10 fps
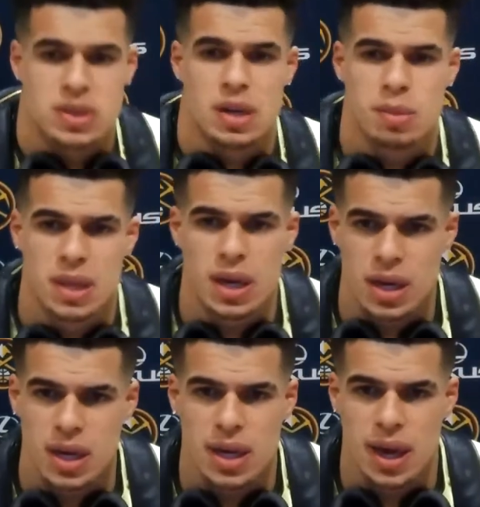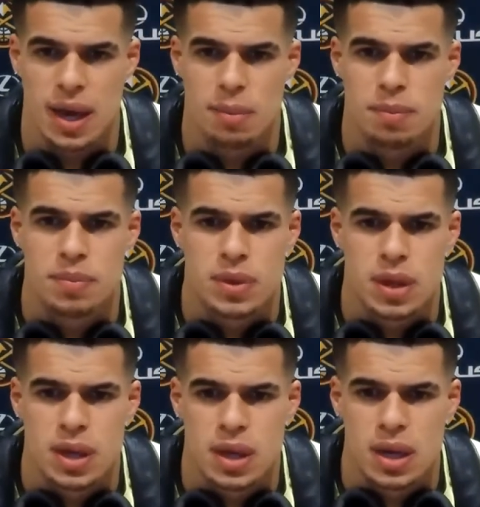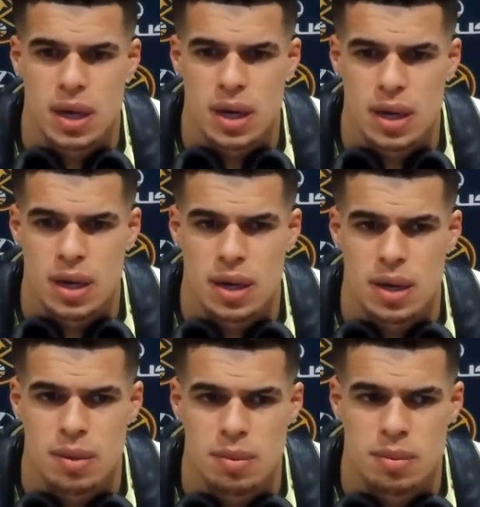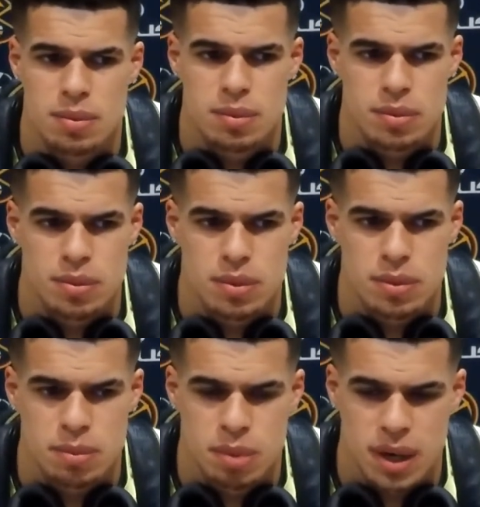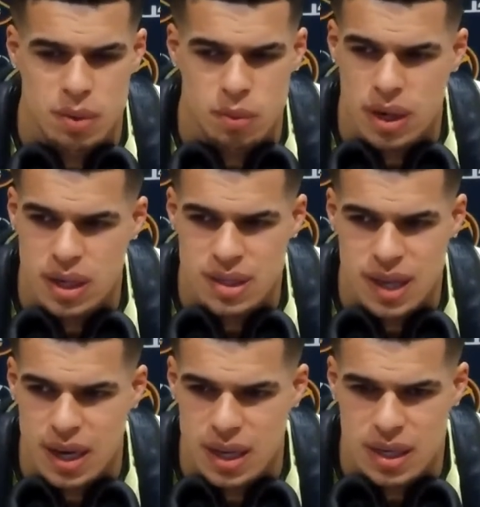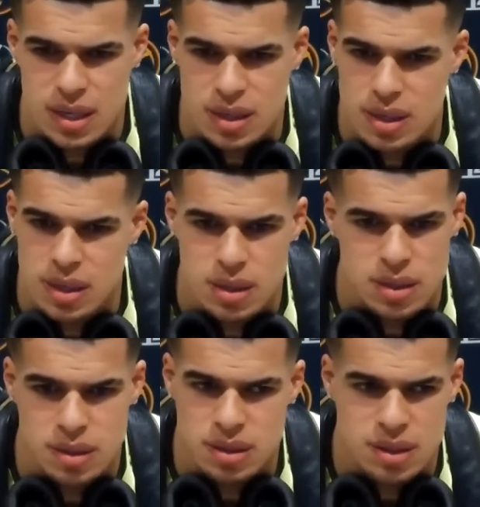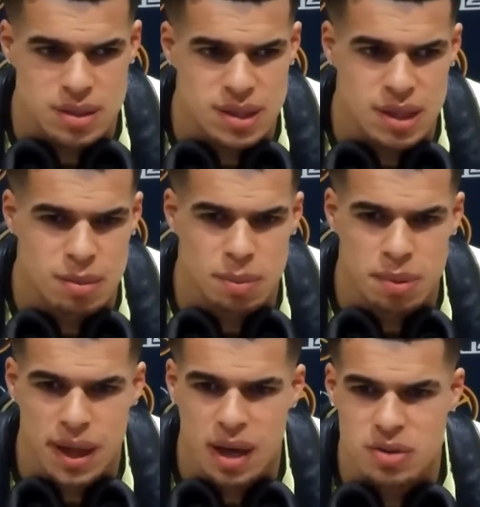going to be a good game. But we're excited to see them in the playoffs,